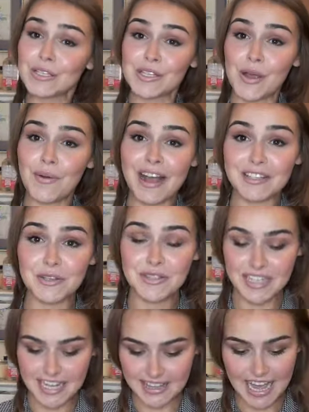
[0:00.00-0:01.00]
Also, as you
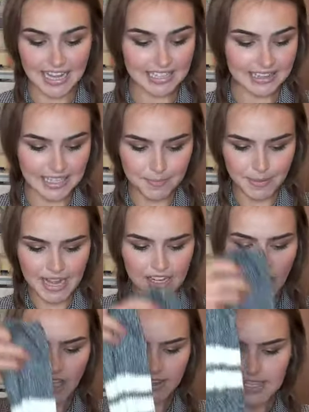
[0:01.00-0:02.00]
see in that clip, I
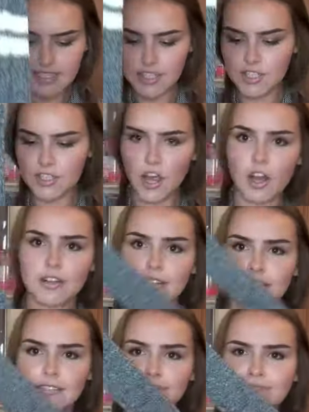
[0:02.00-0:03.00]
got these
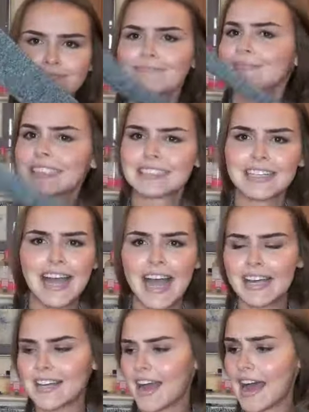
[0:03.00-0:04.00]
socks.
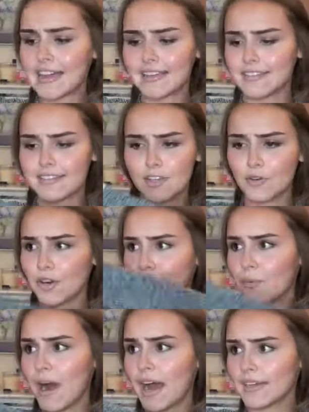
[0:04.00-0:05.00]
I, I don't
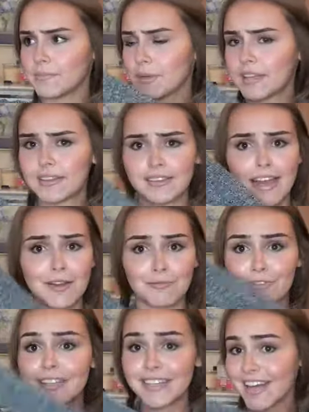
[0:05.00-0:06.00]
know why, but I
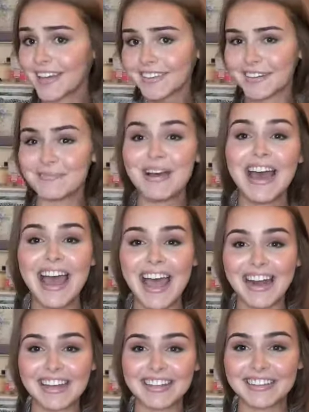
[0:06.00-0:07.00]
really like them.
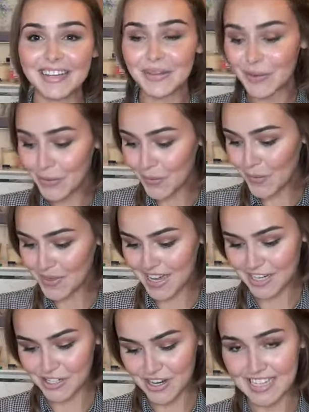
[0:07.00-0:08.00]
And I think they look cool with
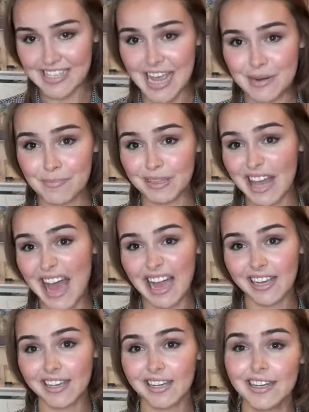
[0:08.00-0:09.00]
that dress and
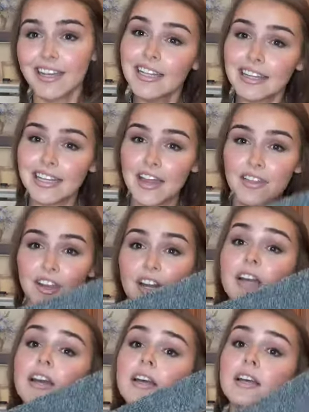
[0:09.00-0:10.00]
black
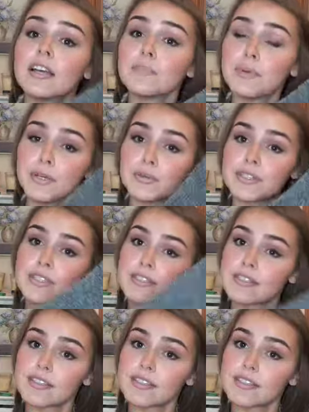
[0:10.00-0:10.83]
leather boots.